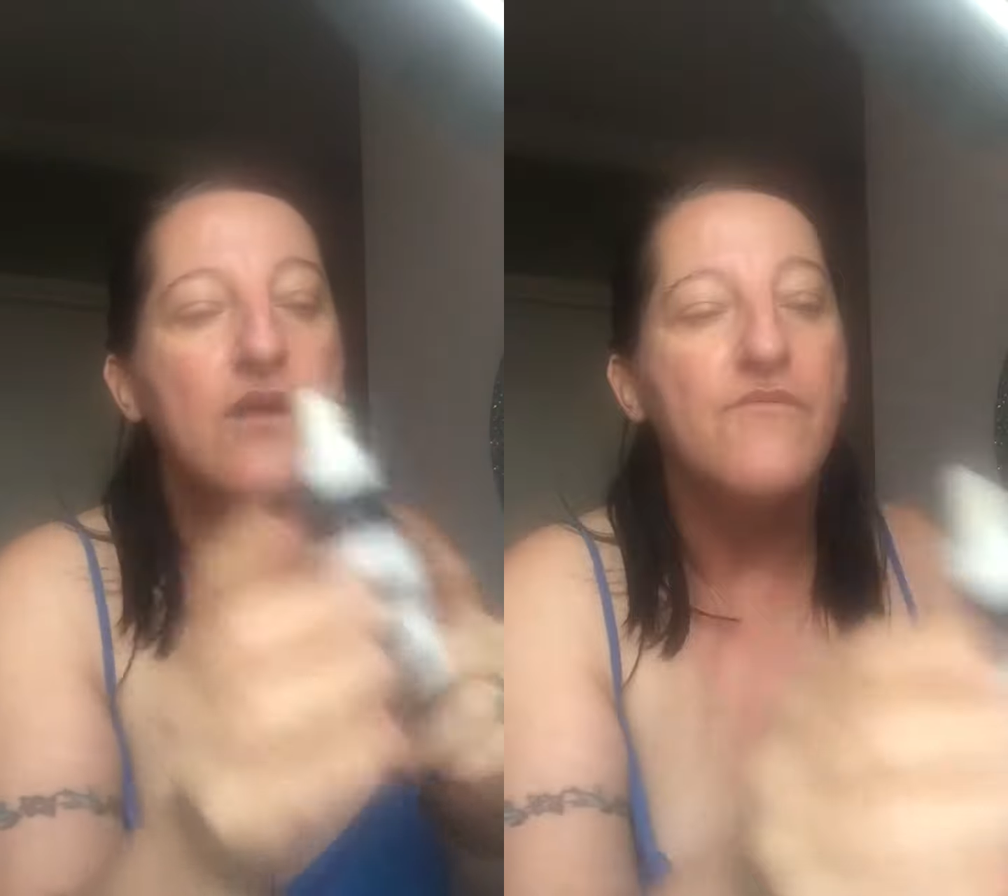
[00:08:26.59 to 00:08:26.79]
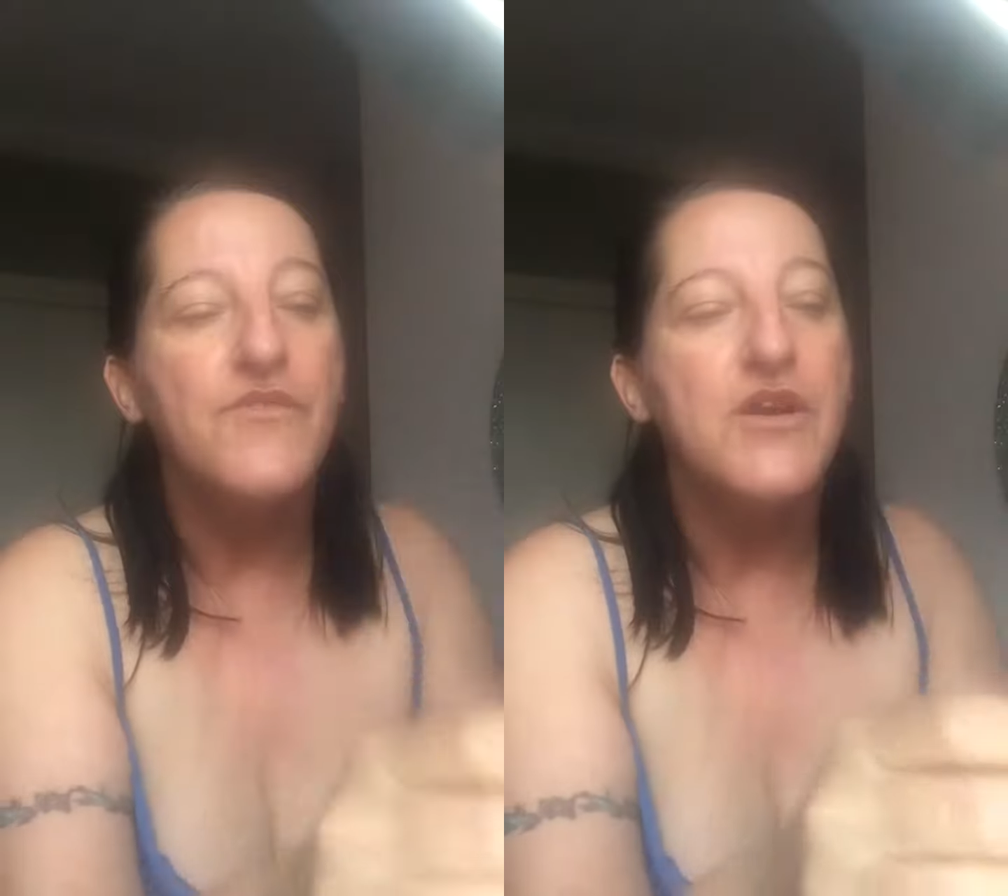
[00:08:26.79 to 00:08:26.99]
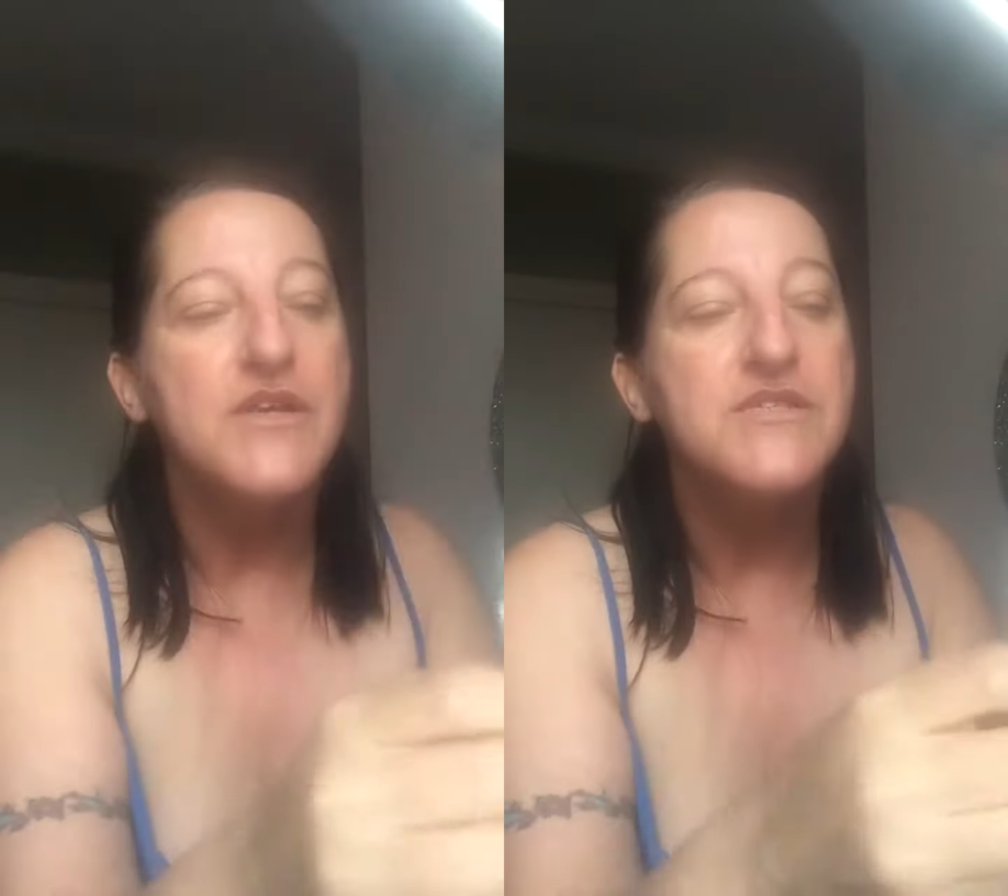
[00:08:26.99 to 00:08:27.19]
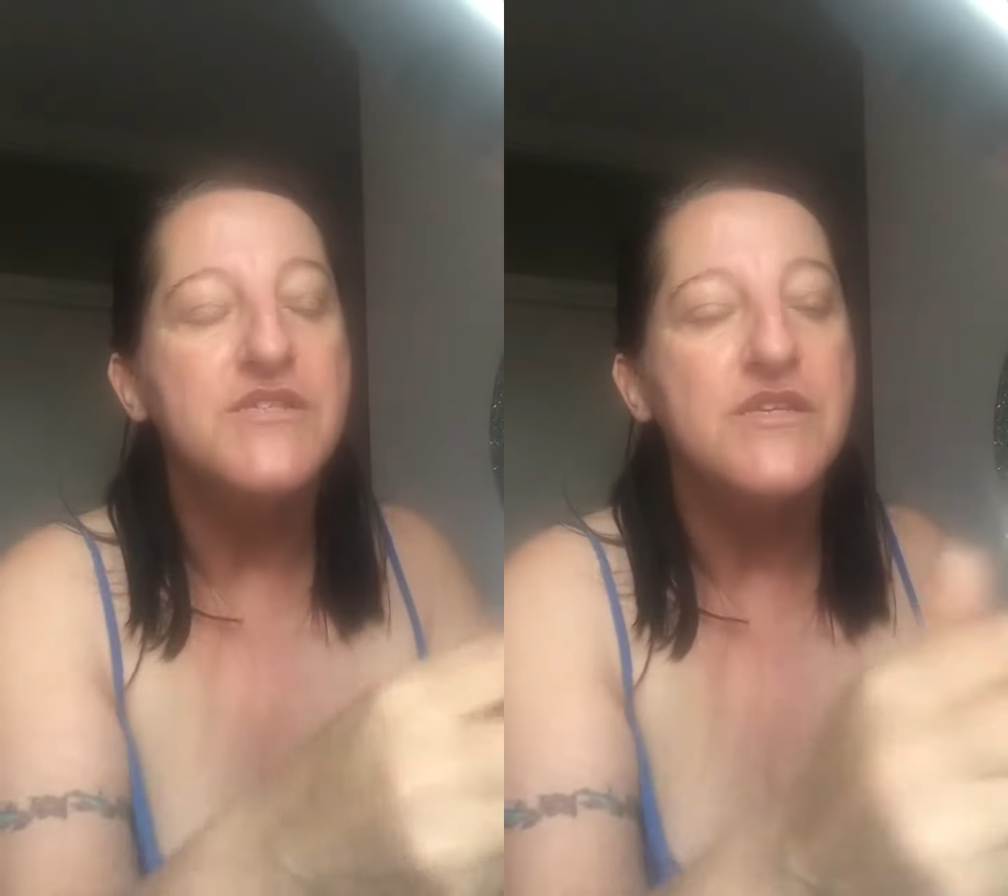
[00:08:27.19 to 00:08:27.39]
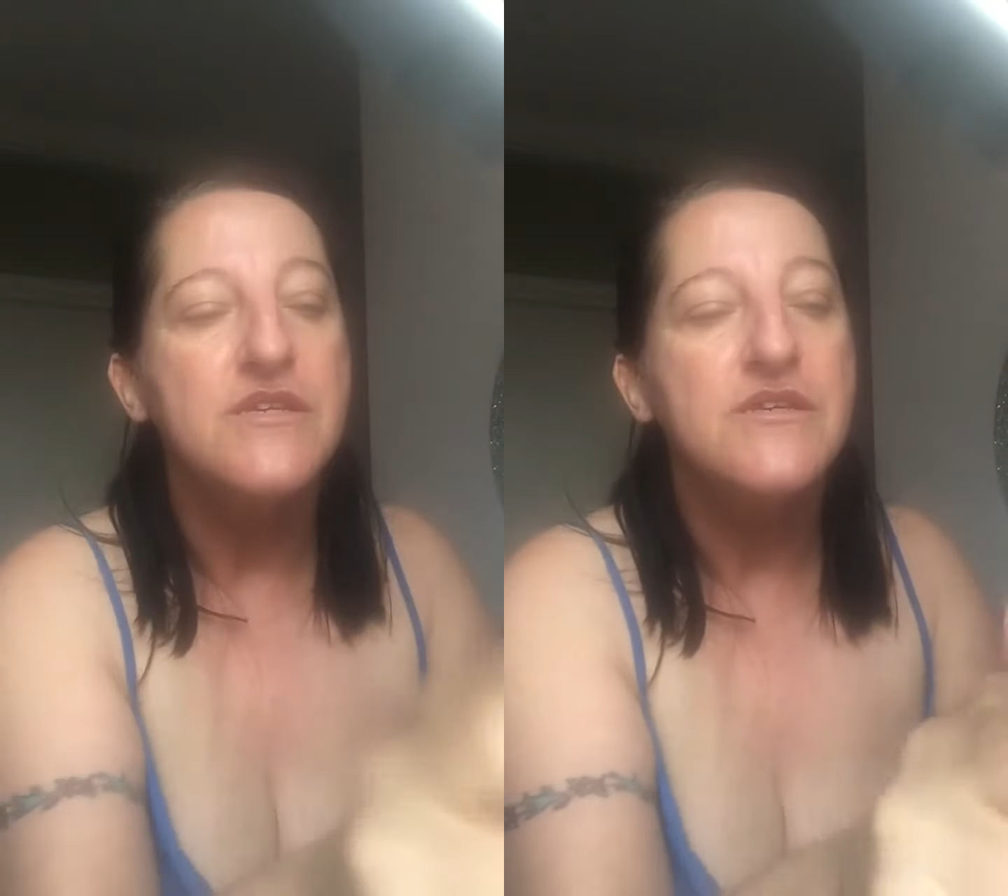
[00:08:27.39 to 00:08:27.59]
on first,